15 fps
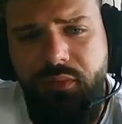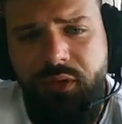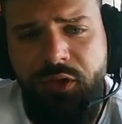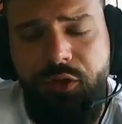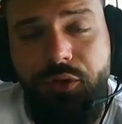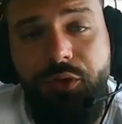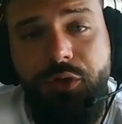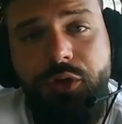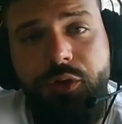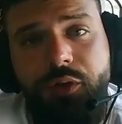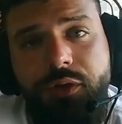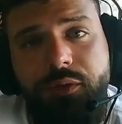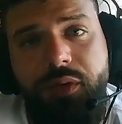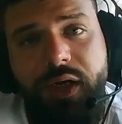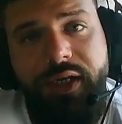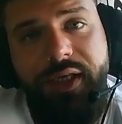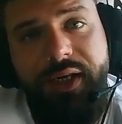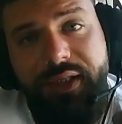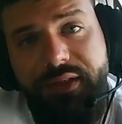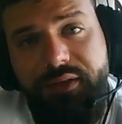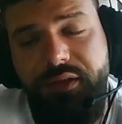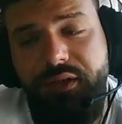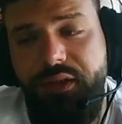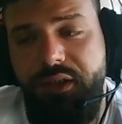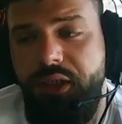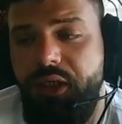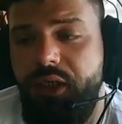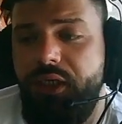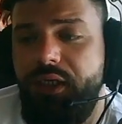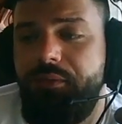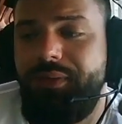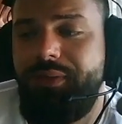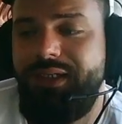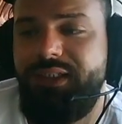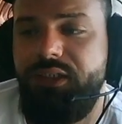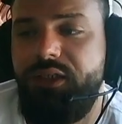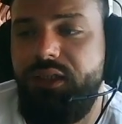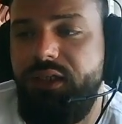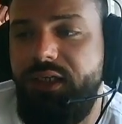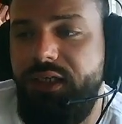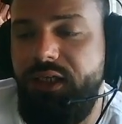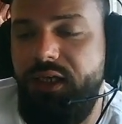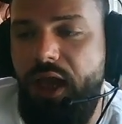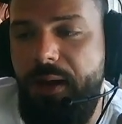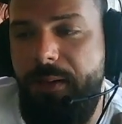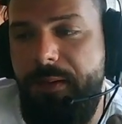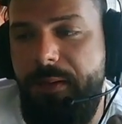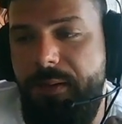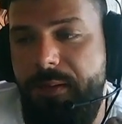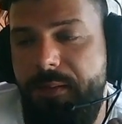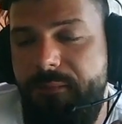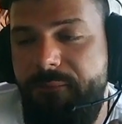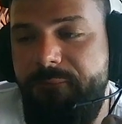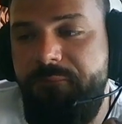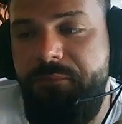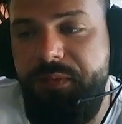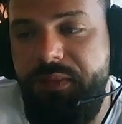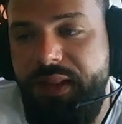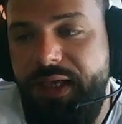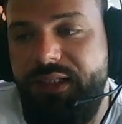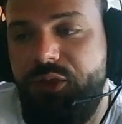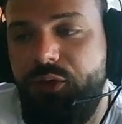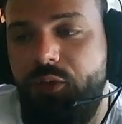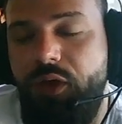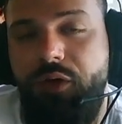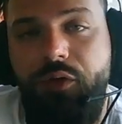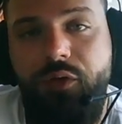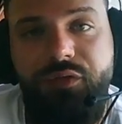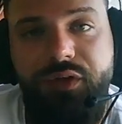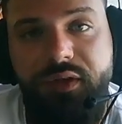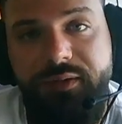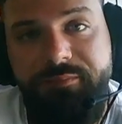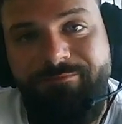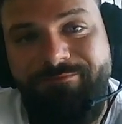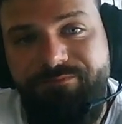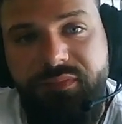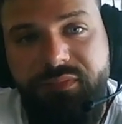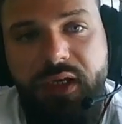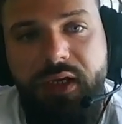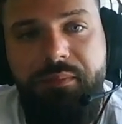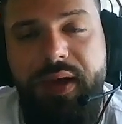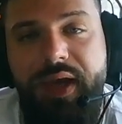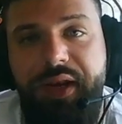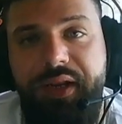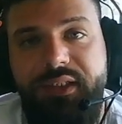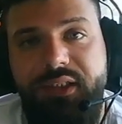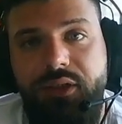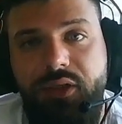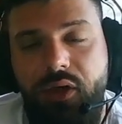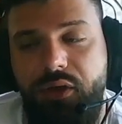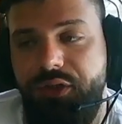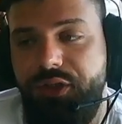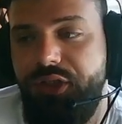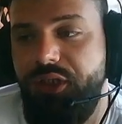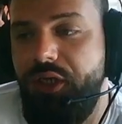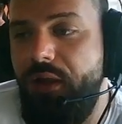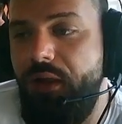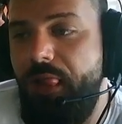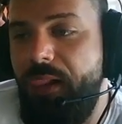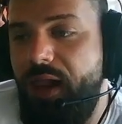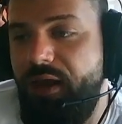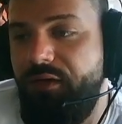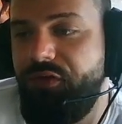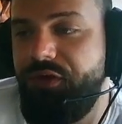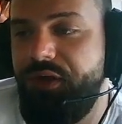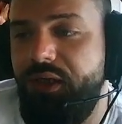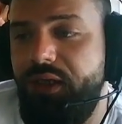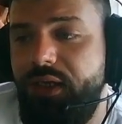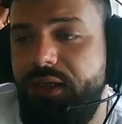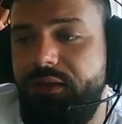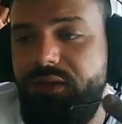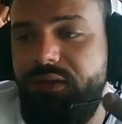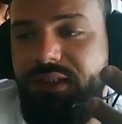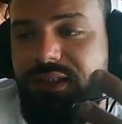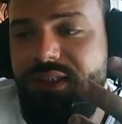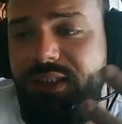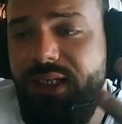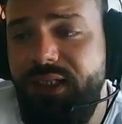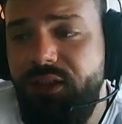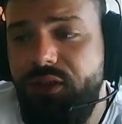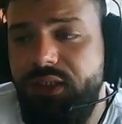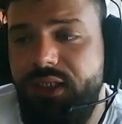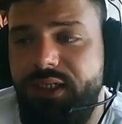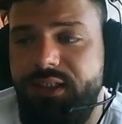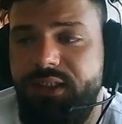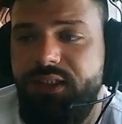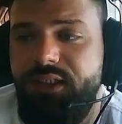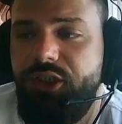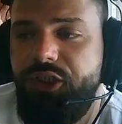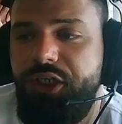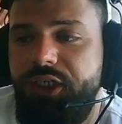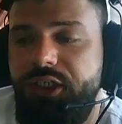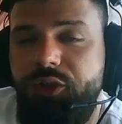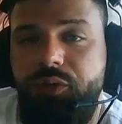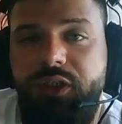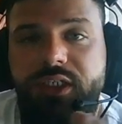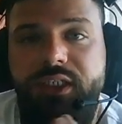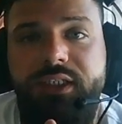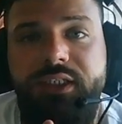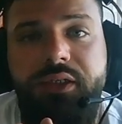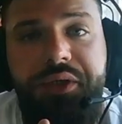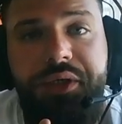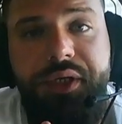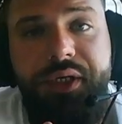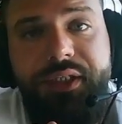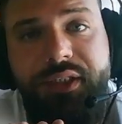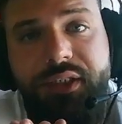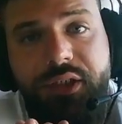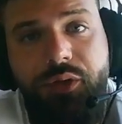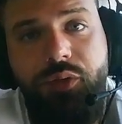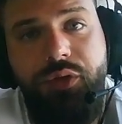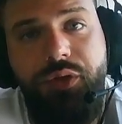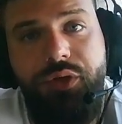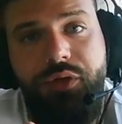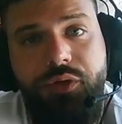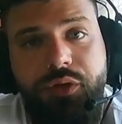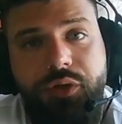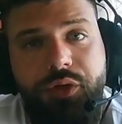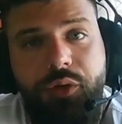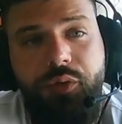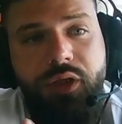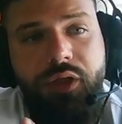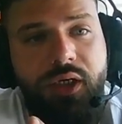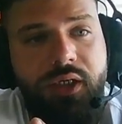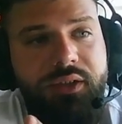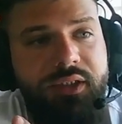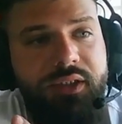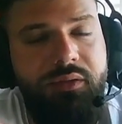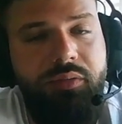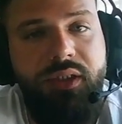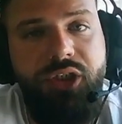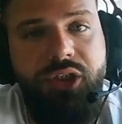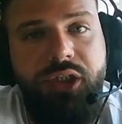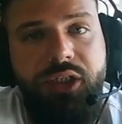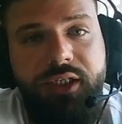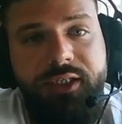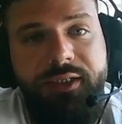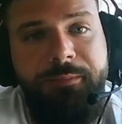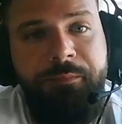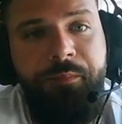controlled by an entity. Basically, that's one of the baddest cons ever. The decentralized exchange, we hear this word also a lot, especially